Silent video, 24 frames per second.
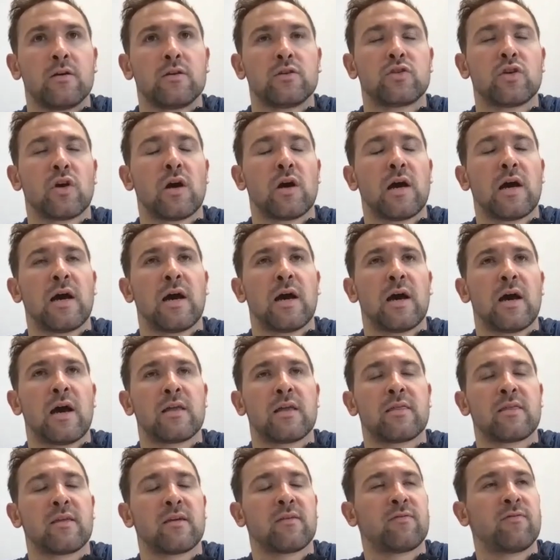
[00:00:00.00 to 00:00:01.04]
So
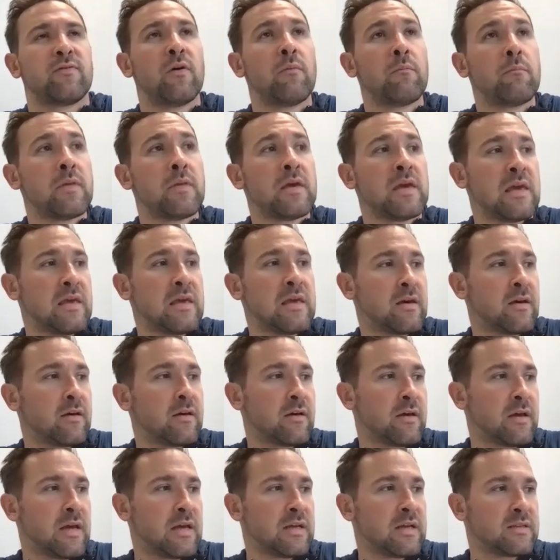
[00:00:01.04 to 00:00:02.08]
I think for me,
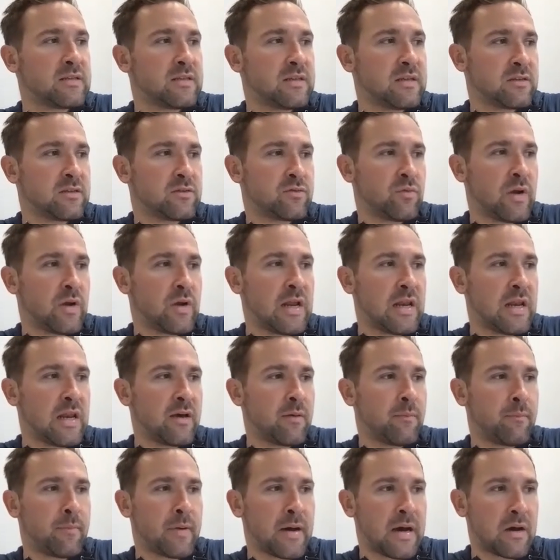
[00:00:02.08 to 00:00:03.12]
it's really
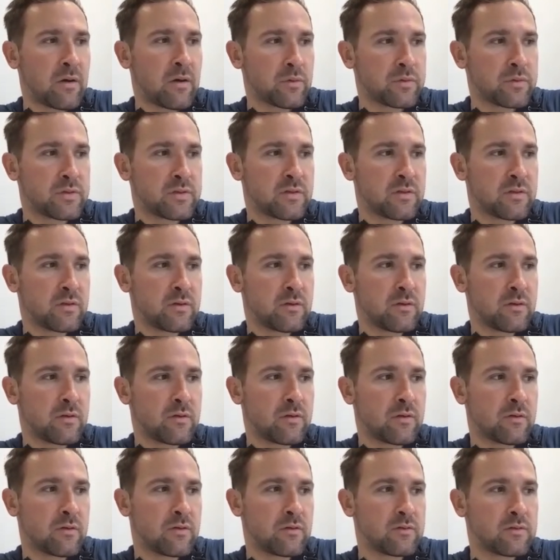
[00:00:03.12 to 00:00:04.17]
about
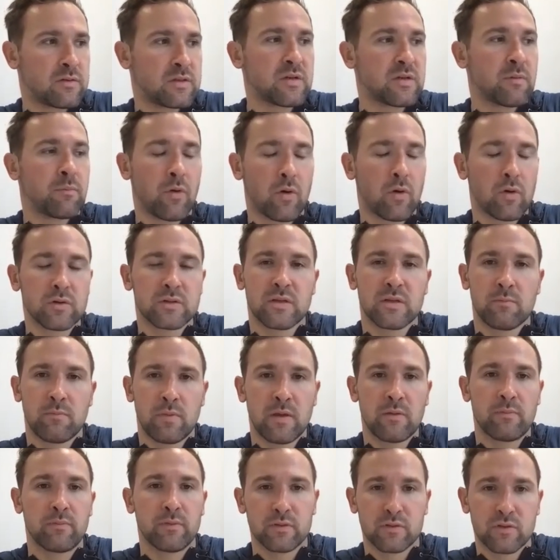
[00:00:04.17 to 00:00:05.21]
supporting
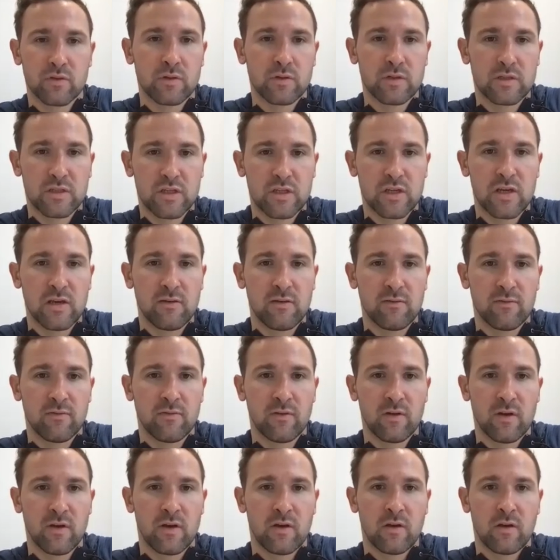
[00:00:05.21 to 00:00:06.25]
people to achieve
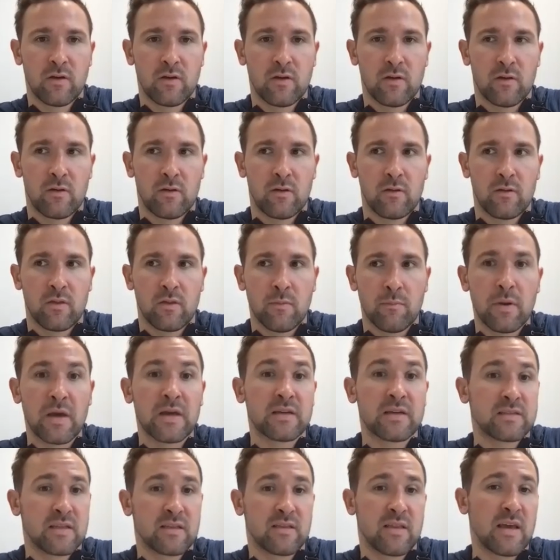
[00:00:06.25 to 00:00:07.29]
the
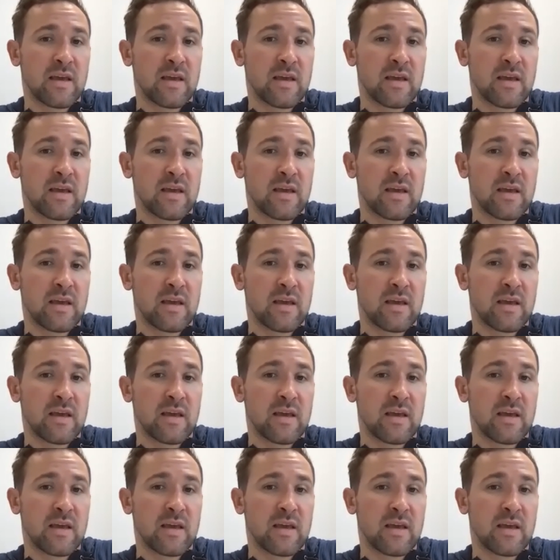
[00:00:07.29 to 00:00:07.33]
best that